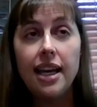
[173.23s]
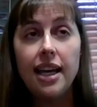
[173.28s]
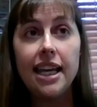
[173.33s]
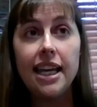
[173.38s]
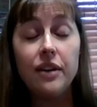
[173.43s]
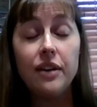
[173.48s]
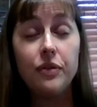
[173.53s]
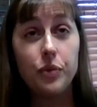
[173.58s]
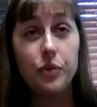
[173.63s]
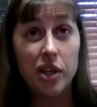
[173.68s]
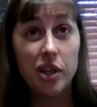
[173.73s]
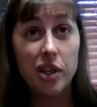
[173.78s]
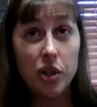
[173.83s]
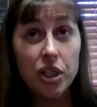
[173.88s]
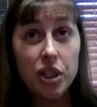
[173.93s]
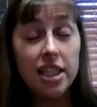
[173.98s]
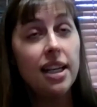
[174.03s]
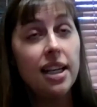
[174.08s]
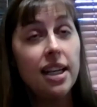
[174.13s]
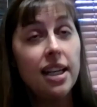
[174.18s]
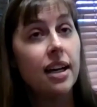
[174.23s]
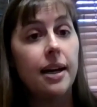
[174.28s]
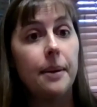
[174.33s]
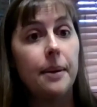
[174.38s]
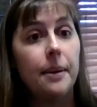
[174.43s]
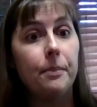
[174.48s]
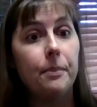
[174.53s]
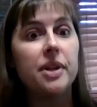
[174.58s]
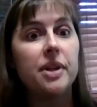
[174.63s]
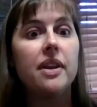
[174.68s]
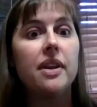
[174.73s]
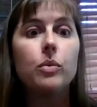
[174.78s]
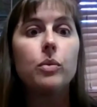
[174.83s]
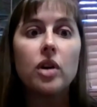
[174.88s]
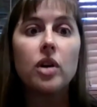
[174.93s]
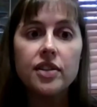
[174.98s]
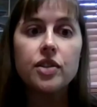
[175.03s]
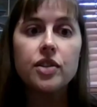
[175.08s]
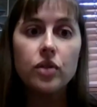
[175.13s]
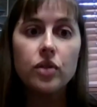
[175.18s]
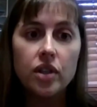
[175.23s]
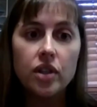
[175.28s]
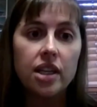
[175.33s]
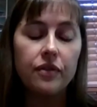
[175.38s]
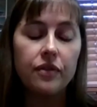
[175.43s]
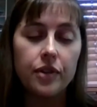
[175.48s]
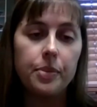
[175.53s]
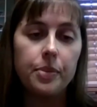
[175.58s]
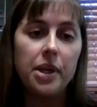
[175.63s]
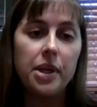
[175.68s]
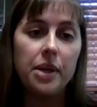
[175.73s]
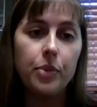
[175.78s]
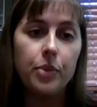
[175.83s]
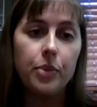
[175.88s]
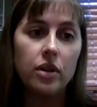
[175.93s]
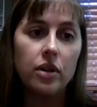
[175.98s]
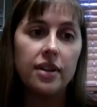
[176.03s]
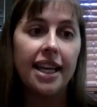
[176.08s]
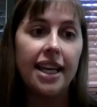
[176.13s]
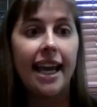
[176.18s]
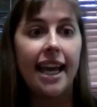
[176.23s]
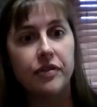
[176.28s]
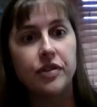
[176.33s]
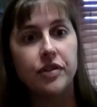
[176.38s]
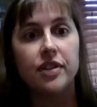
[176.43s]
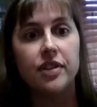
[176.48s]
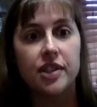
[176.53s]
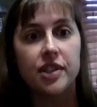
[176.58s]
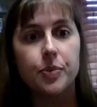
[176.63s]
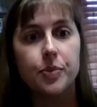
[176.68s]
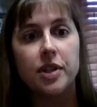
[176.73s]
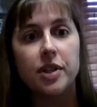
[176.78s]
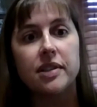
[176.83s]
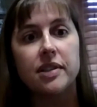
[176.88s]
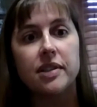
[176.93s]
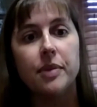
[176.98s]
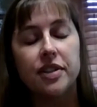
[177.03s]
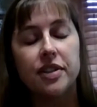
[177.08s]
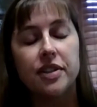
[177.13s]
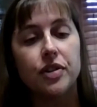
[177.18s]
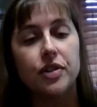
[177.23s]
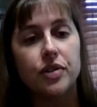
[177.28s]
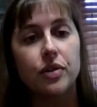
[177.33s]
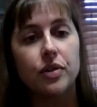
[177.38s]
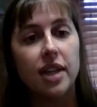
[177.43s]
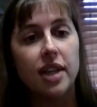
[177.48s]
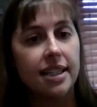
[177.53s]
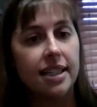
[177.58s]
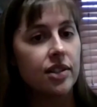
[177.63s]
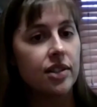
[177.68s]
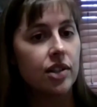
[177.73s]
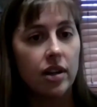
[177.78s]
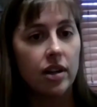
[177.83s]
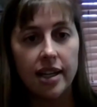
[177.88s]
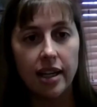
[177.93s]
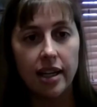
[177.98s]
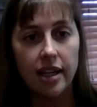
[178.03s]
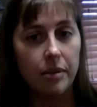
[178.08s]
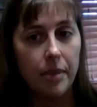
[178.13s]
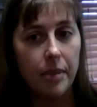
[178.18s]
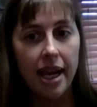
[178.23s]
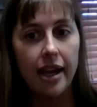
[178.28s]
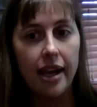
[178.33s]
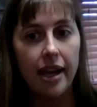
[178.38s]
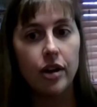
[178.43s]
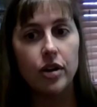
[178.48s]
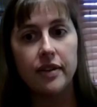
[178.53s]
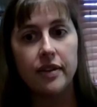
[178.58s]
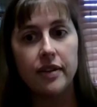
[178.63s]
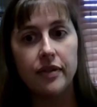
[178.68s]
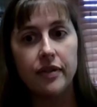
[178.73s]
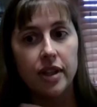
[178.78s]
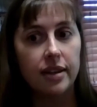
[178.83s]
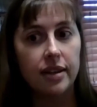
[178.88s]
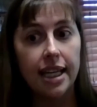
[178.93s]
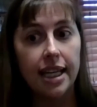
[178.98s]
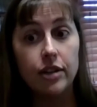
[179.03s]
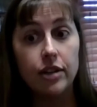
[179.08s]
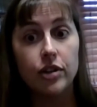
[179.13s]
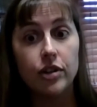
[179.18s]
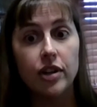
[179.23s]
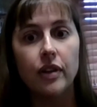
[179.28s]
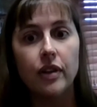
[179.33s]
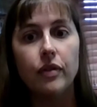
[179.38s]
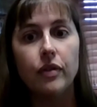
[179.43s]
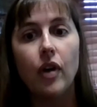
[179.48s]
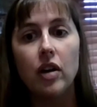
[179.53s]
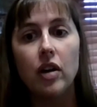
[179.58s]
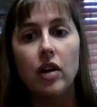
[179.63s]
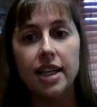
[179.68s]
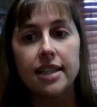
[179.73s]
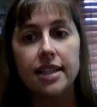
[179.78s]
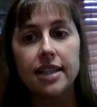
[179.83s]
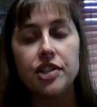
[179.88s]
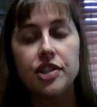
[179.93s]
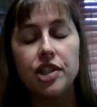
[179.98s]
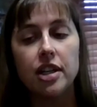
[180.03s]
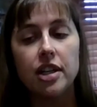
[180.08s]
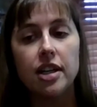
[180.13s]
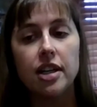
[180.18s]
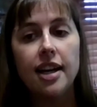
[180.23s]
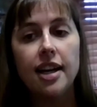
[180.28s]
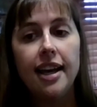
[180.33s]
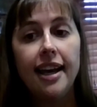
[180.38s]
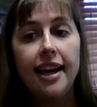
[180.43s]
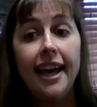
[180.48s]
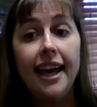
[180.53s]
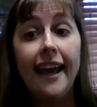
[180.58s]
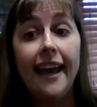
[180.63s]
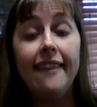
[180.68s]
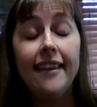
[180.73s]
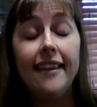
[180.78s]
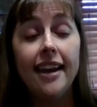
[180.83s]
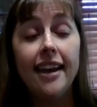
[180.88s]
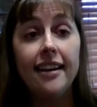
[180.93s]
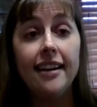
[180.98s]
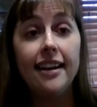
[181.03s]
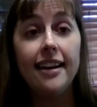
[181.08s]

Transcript: if we could, but then we're also looking for people like after the spring semester. So like starting in May or even later in the fall next year. And then